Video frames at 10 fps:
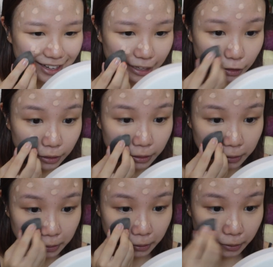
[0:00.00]
And
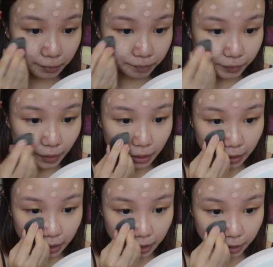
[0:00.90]
then
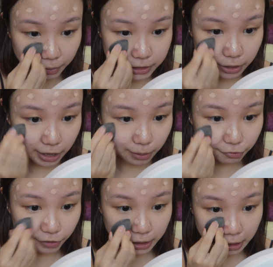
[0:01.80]
I wanted to help
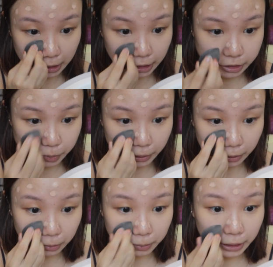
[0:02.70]
fry the egg as
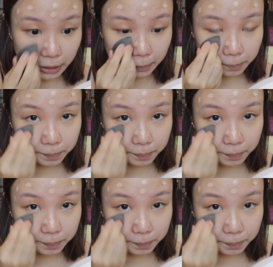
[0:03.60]
well, but